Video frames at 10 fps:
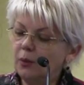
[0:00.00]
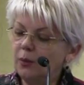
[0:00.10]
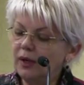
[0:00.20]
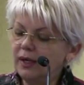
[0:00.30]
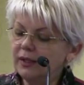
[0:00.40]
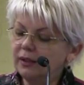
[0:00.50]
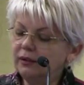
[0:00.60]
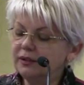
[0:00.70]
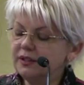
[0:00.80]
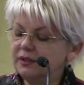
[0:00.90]

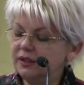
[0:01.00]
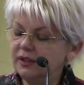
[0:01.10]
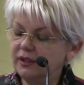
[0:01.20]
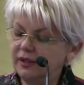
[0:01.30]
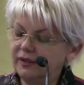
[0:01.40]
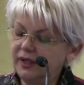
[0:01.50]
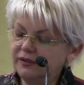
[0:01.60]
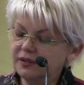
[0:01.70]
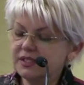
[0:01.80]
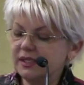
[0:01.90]
while in
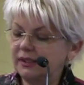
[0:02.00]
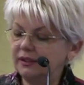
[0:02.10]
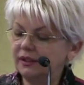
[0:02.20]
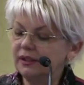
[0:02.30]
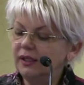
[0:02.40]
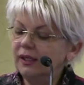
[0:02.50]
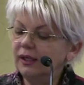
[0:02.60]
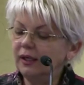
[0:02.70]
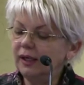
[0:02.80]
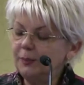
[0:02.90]
another study,
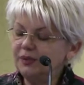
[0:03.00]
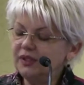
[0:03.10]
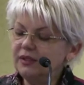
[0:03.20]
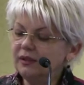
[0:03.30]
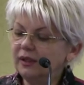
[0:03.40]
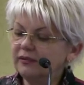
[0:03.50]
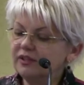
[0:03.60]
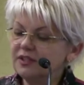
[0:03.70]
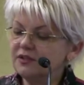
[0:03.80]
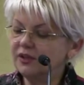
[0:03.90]
leptin
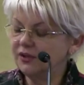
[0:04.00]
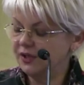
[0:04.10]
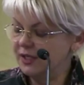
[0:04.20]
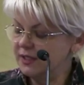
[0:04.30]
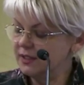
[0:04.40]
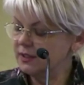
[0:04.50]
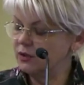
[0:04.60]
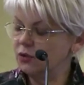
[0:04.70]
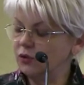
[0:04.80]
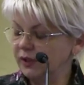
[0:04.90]
levels decrease
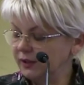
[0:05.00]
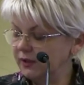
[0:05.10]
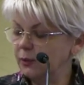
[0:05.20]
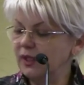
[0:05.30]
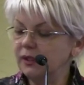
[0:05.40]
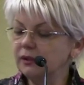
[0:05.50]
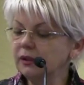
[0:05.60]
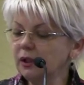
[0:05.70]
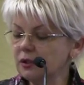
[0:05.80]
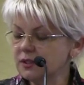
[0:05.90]
during the
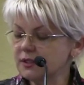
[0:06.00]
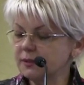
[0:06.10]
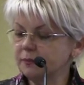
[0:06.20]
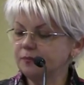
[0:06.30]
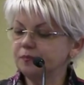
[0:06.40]
weight loss.